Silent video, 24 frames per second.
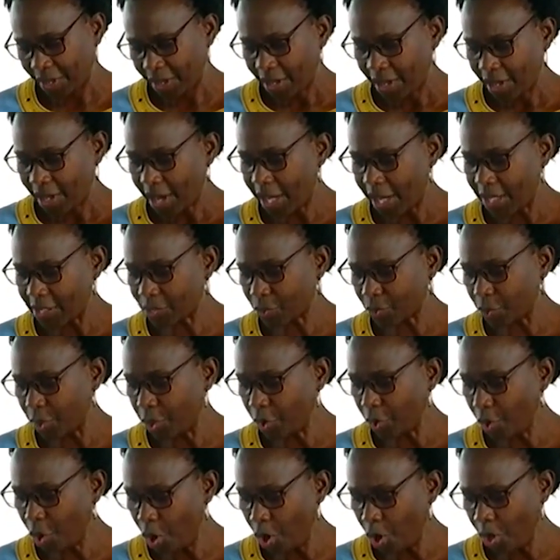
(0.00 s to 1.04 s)
as we
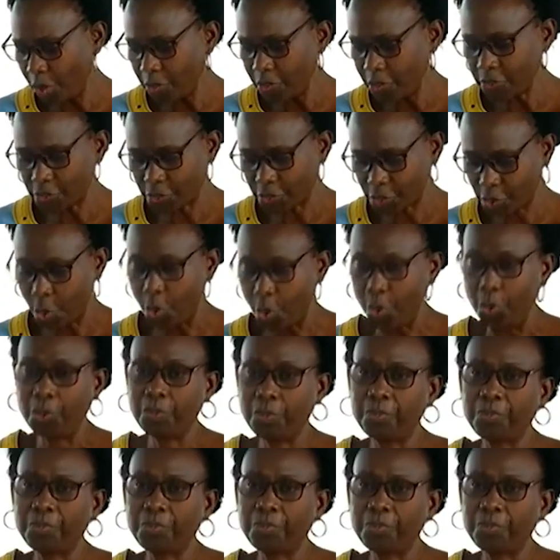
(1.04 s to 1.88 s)
all saw.